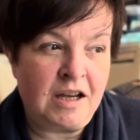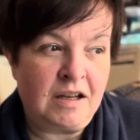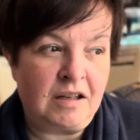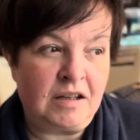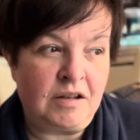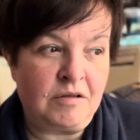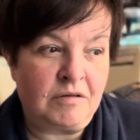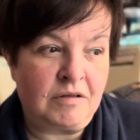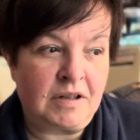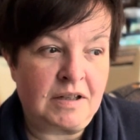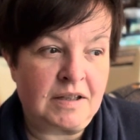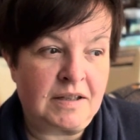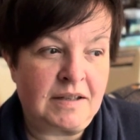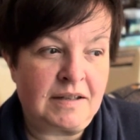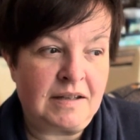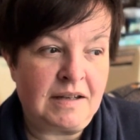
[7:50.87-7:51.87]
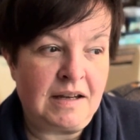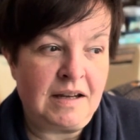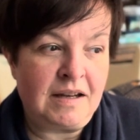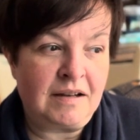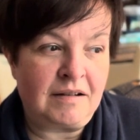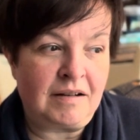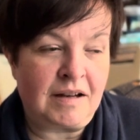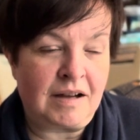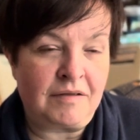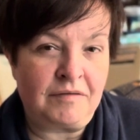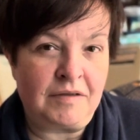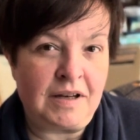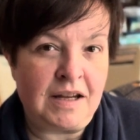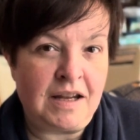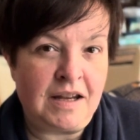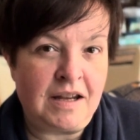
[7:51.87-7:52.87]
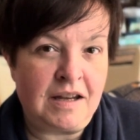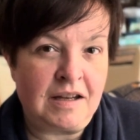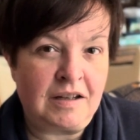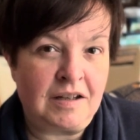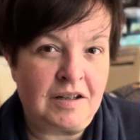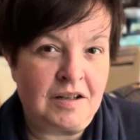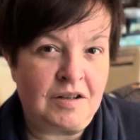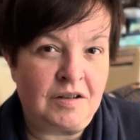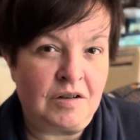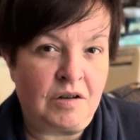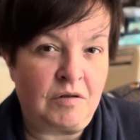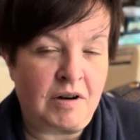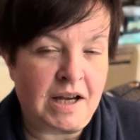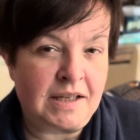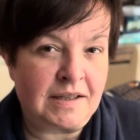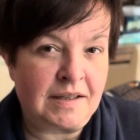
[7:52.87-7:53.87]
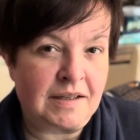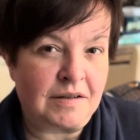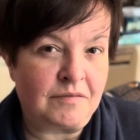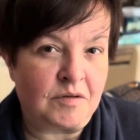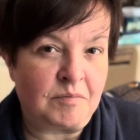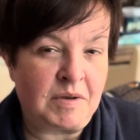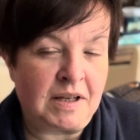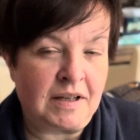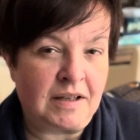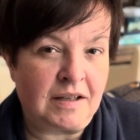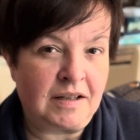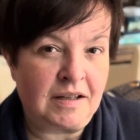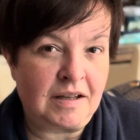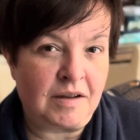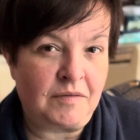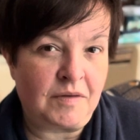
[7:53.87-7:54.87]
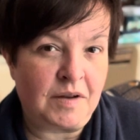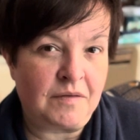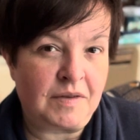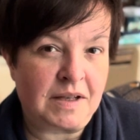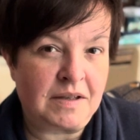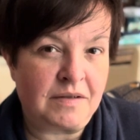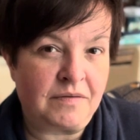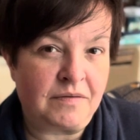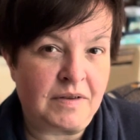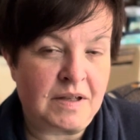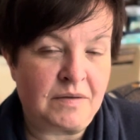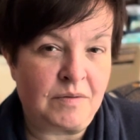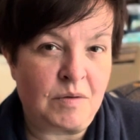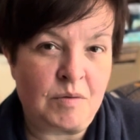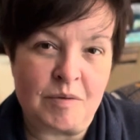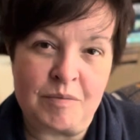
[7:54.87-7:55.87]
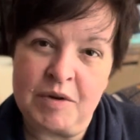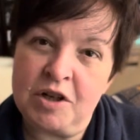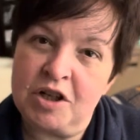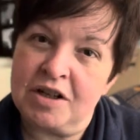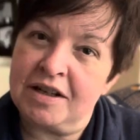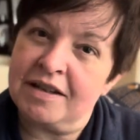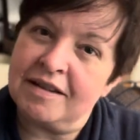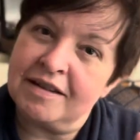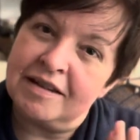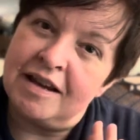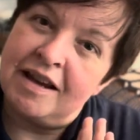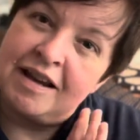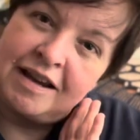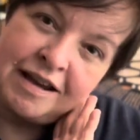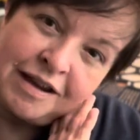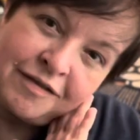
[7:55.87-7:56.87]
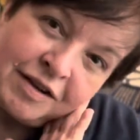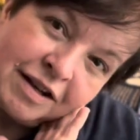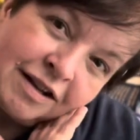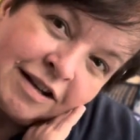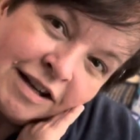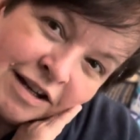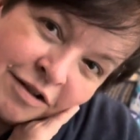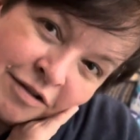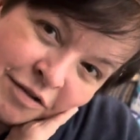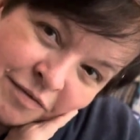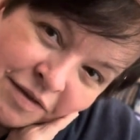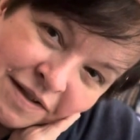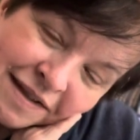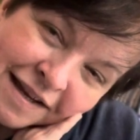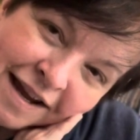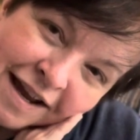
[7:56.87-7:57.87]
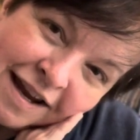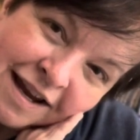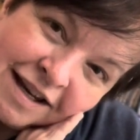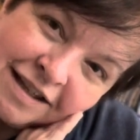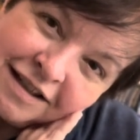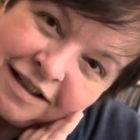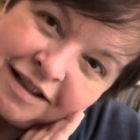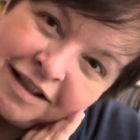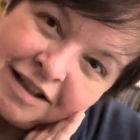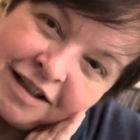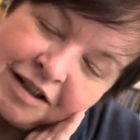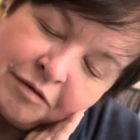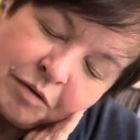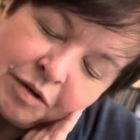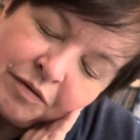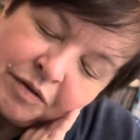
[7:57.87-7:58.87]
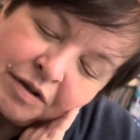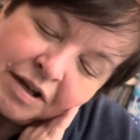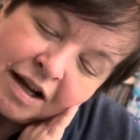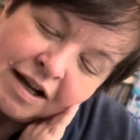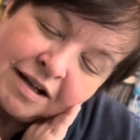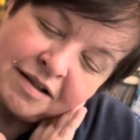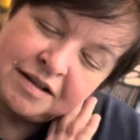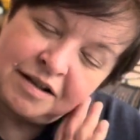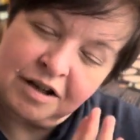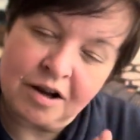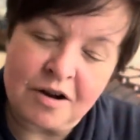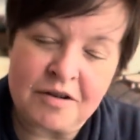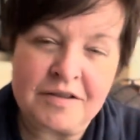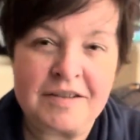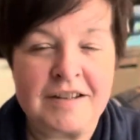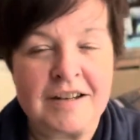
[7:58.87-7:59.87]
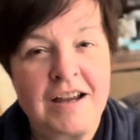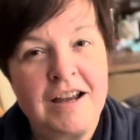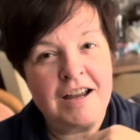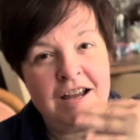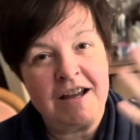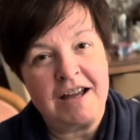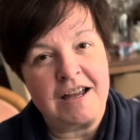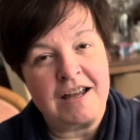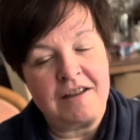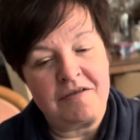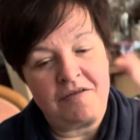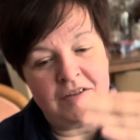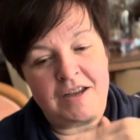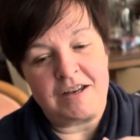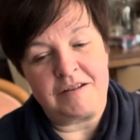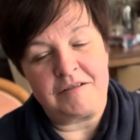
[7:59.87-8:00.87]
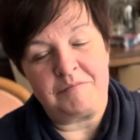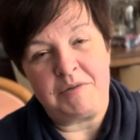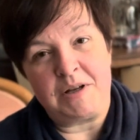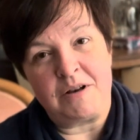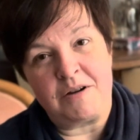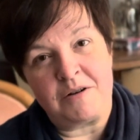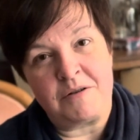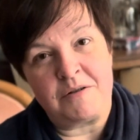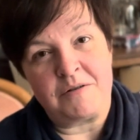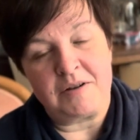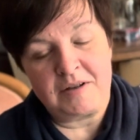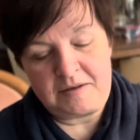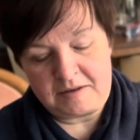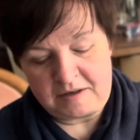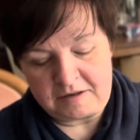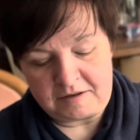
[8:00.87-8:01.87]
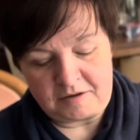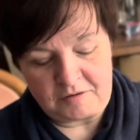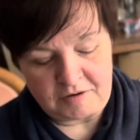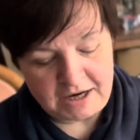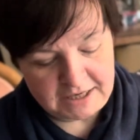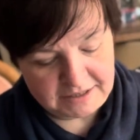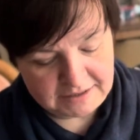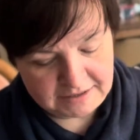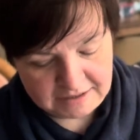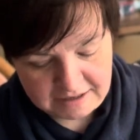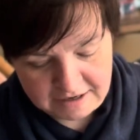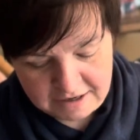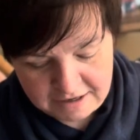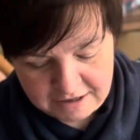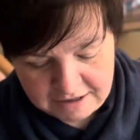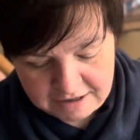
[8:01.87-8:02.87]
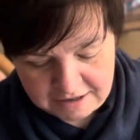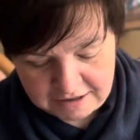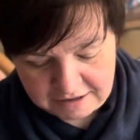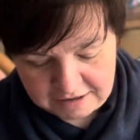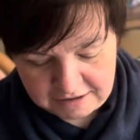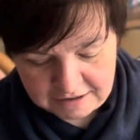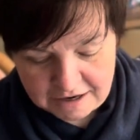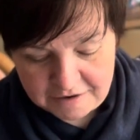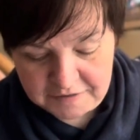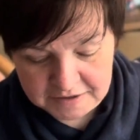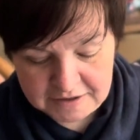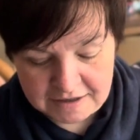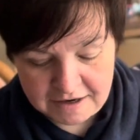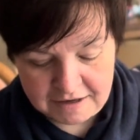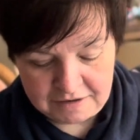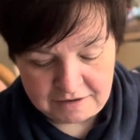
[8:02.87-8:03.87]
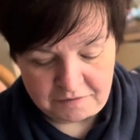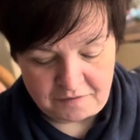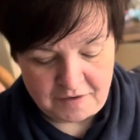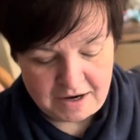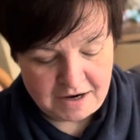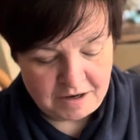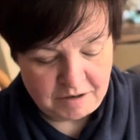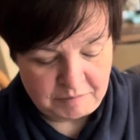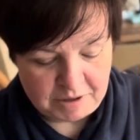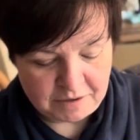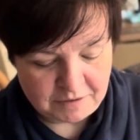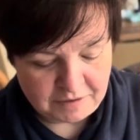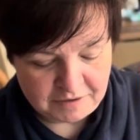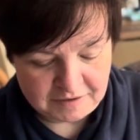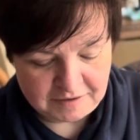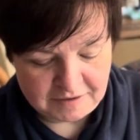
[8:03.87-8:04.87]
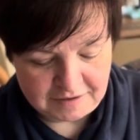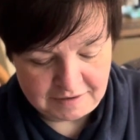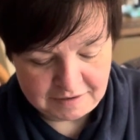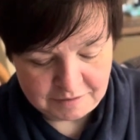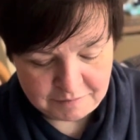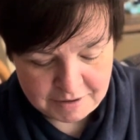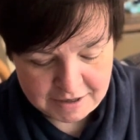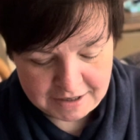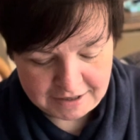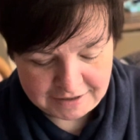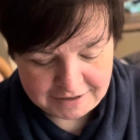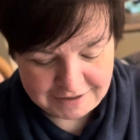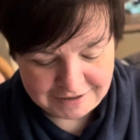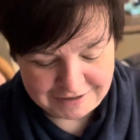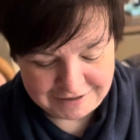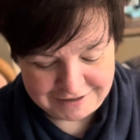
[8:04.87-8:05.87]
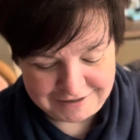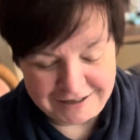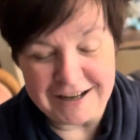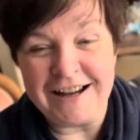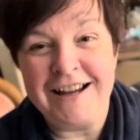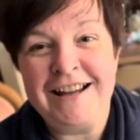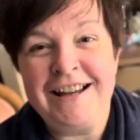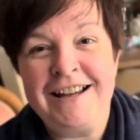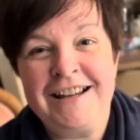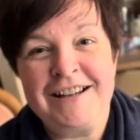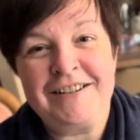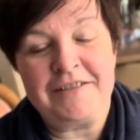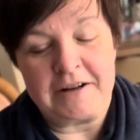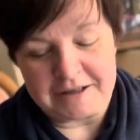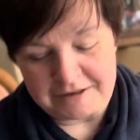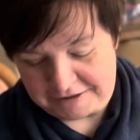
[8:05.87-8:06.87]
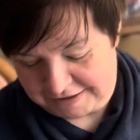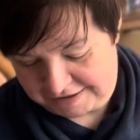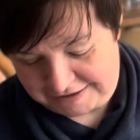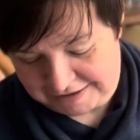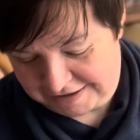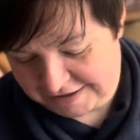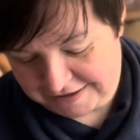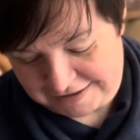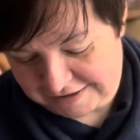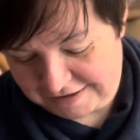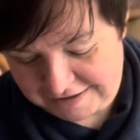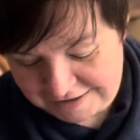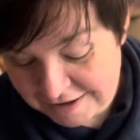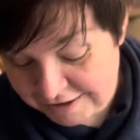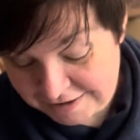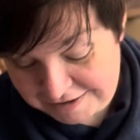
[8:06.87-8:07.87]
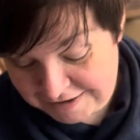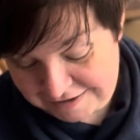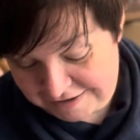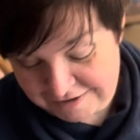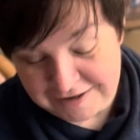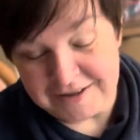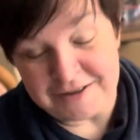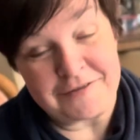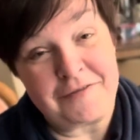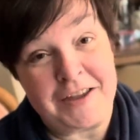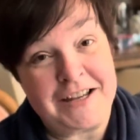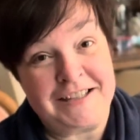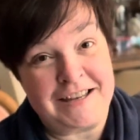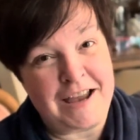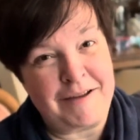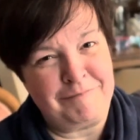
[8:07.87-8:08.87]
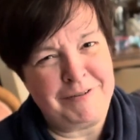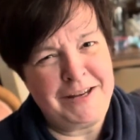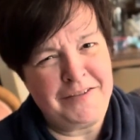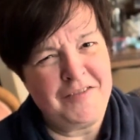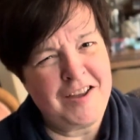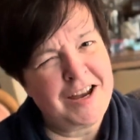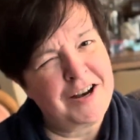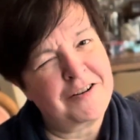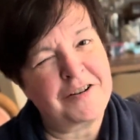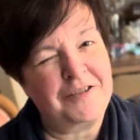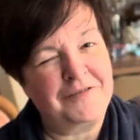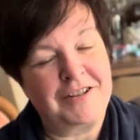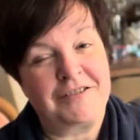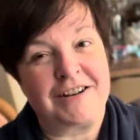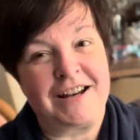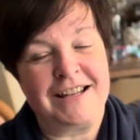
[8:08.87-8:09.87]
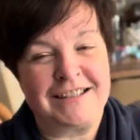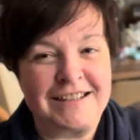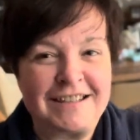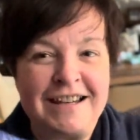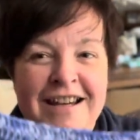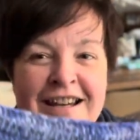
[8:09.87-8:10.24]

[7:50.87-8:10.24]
You can see a lovely dress in the middle. I think that's the woman. She's having her head on the side with her eyes closed, and then below is her dress. And I've started there because it's quite well, it's lots of things happening there on the dress.